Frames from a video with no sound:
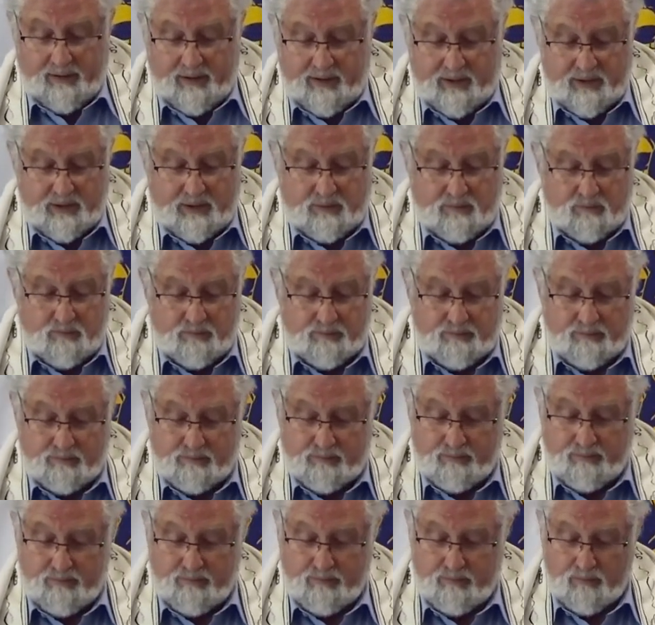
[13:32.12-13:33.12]
it is
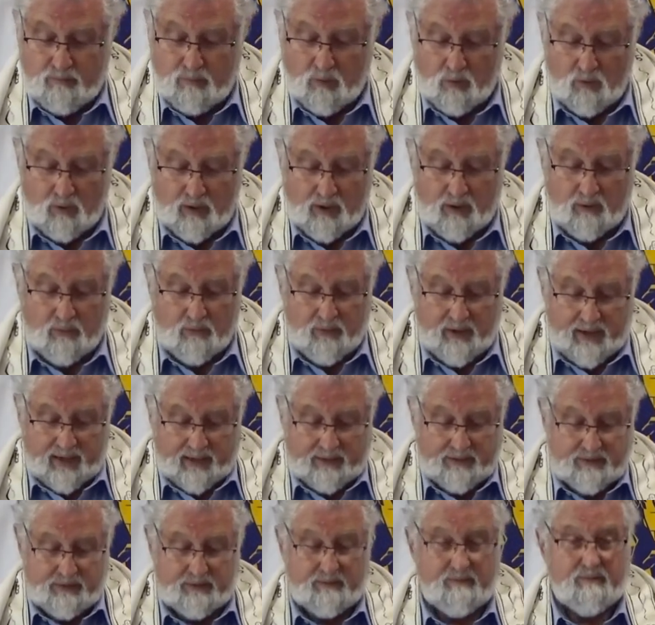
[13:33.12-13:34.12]
more
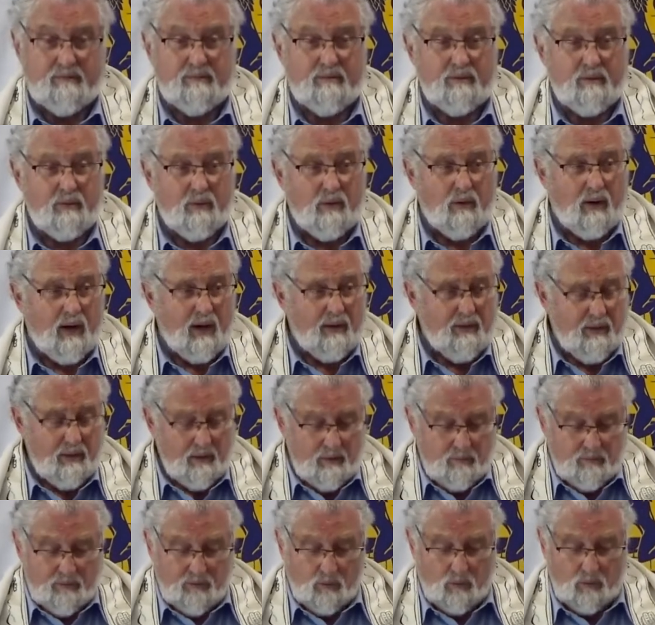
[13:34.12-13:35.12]
correct, rather
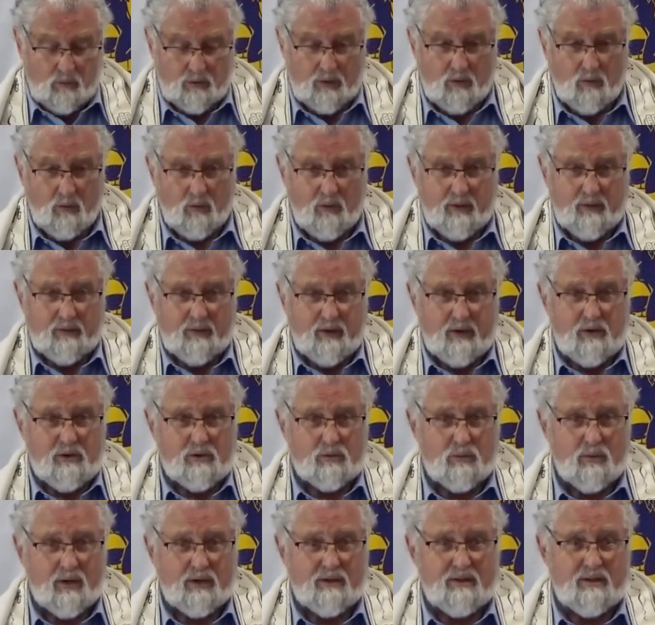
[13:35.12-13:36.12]
than calling
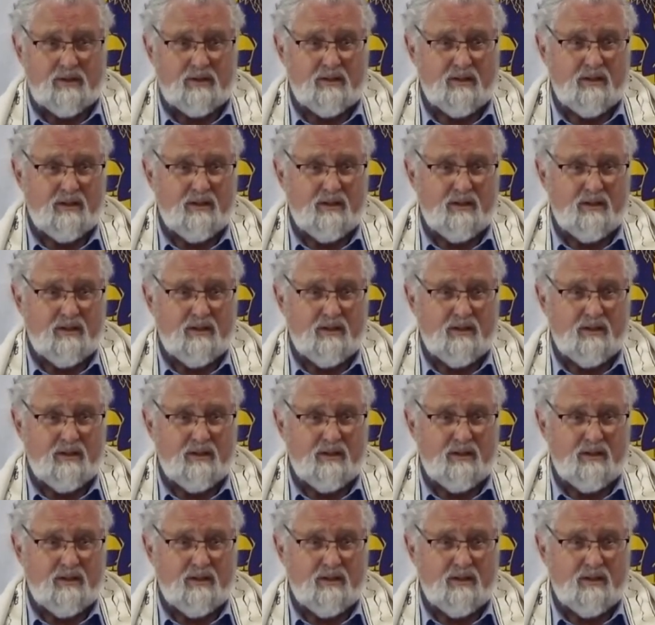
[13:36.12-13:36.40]
those ones